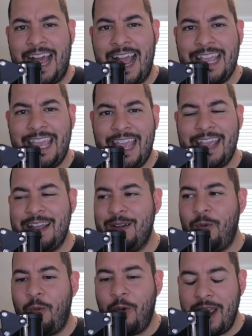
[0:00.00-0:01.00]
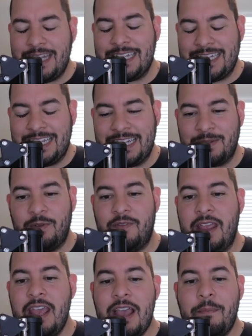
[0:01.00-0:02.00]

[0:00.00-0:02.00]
I can't wait to see this movie.